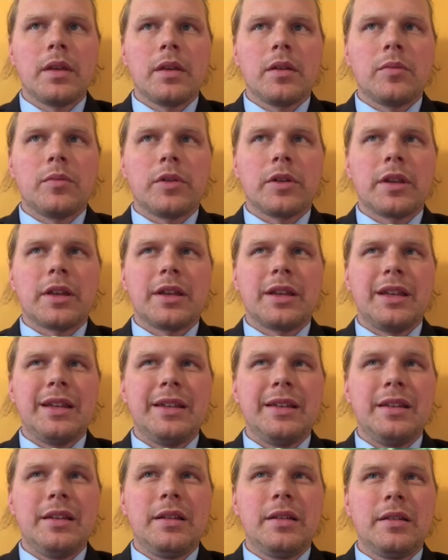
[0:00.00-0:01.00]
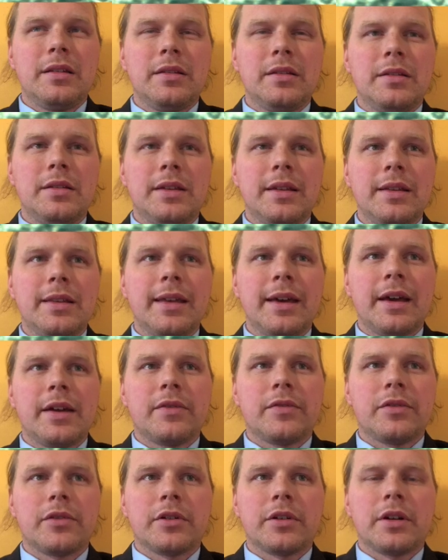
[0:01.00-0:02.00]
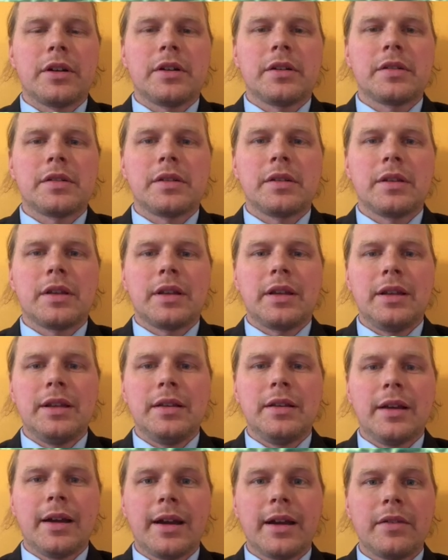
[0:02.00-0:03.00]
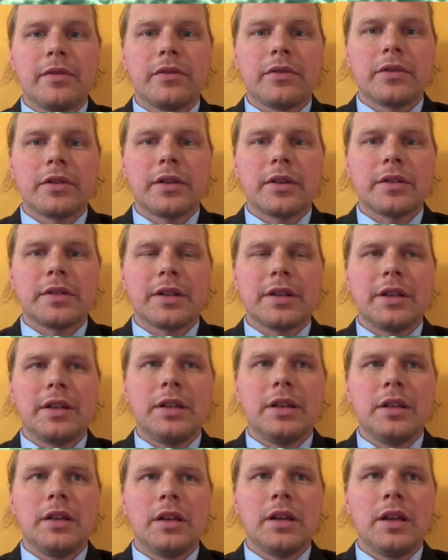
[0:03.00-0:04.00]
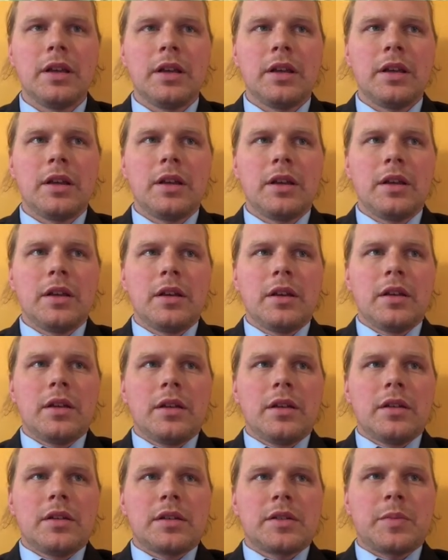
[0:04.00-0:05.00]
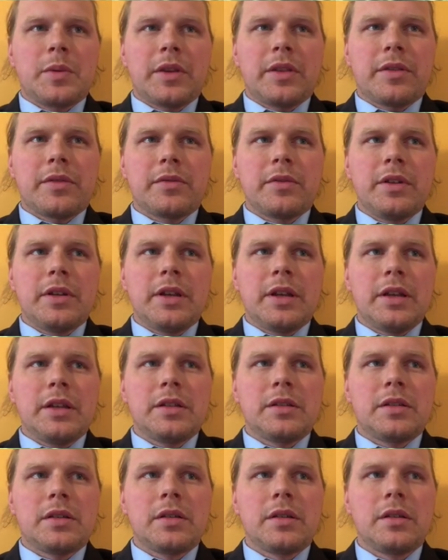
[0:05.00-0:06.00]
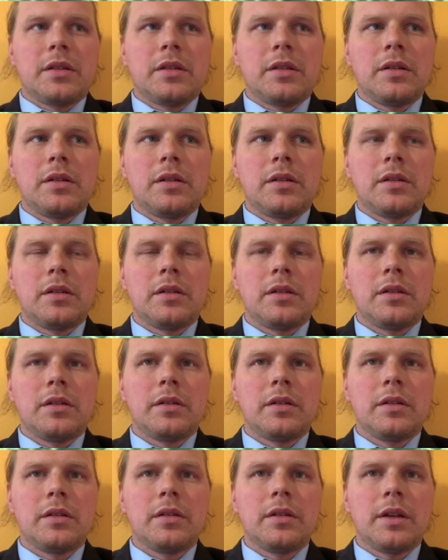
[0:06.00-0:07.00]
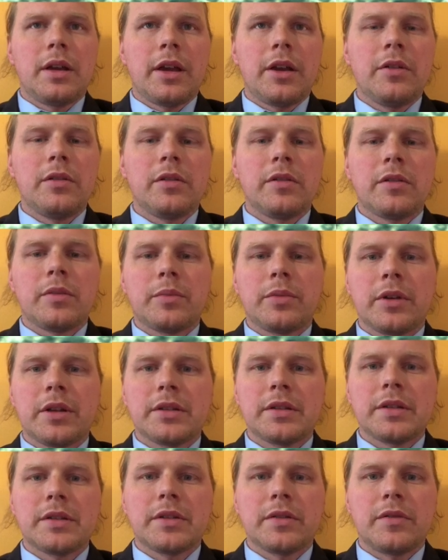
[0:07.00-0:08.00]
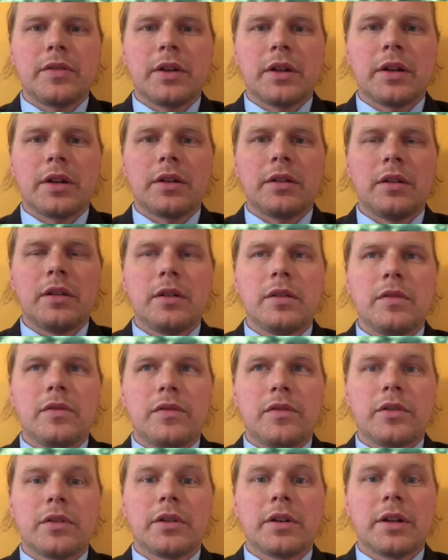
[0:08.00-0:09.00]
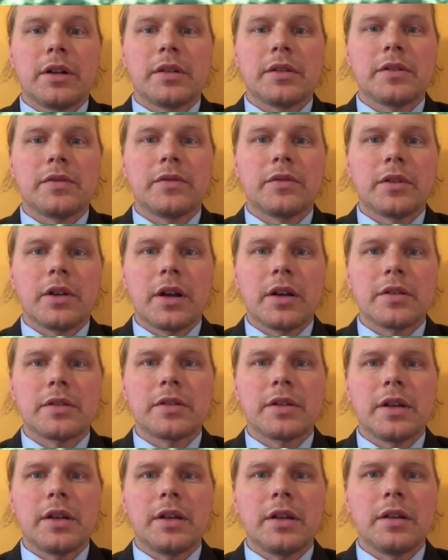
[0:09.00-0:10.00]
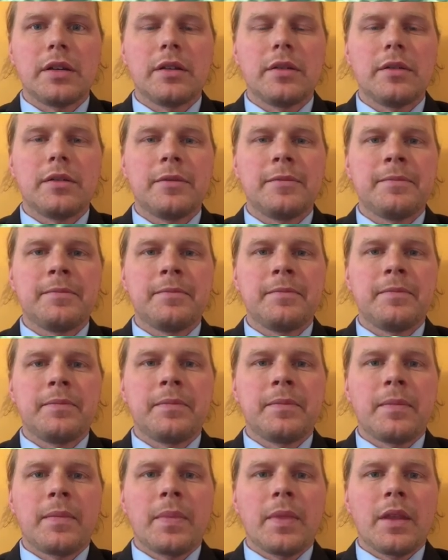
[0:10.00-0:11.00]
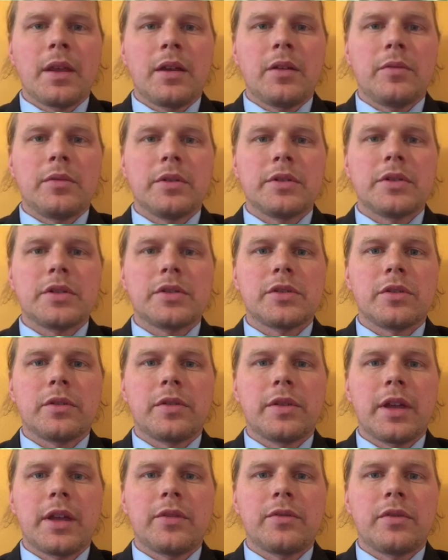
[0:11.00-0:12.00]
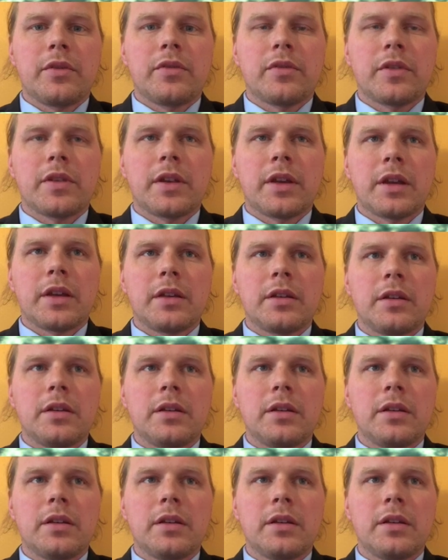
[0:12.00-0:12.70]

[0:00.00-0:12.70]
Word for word: but that he did that for us that he died for us that he spent 3 days out of the presence of God for us for our sake and we're just so thankful for that